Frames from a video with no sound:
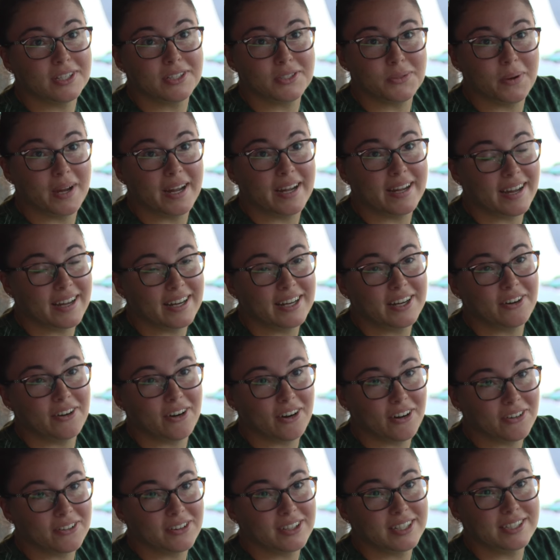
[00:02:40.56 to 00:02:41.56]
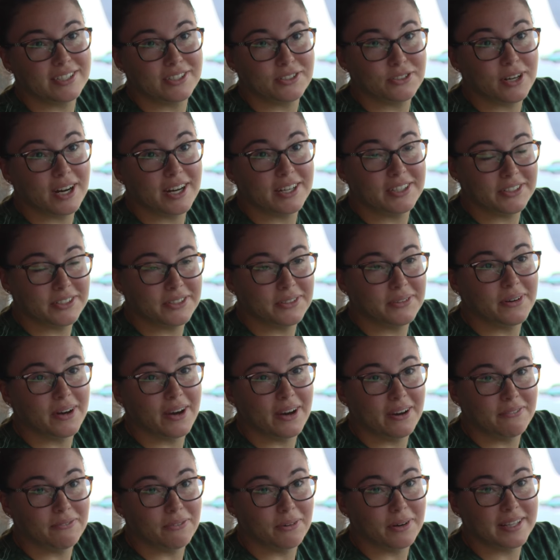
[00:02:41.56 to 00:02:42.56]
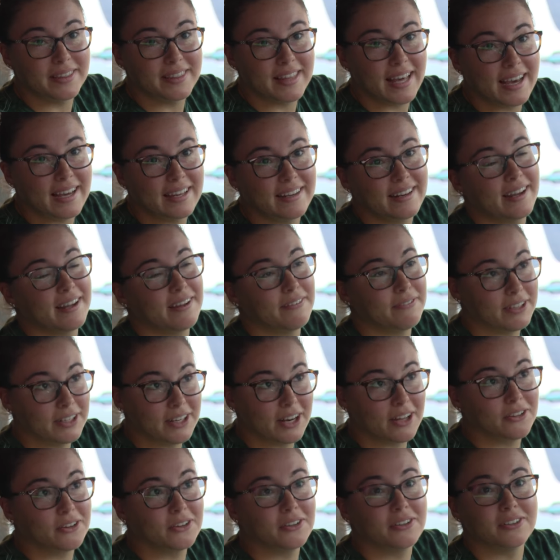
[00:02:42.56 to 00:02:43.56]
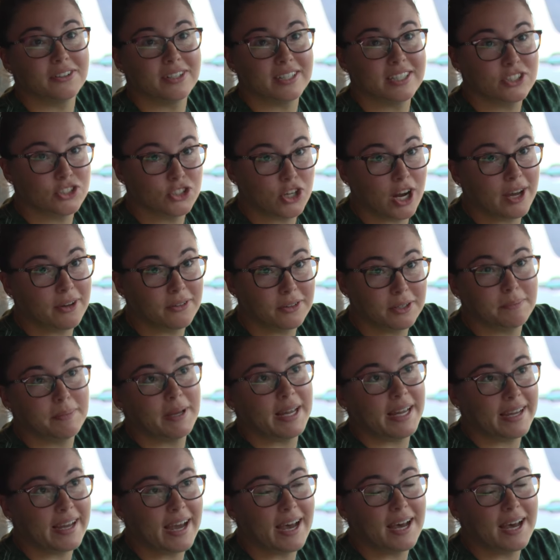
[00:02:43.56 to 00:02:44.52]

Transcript: that's why I got here early, to try to avoid that. I have another child to pick